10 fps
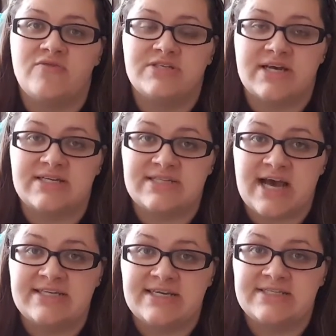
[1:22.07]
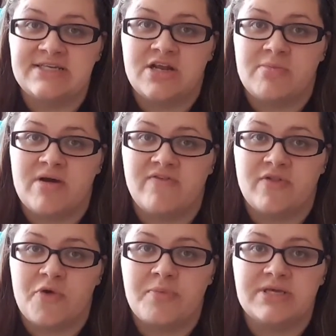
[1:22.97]
dye test done on my
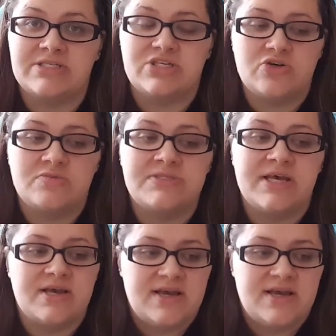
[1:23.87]
fallopian tubes.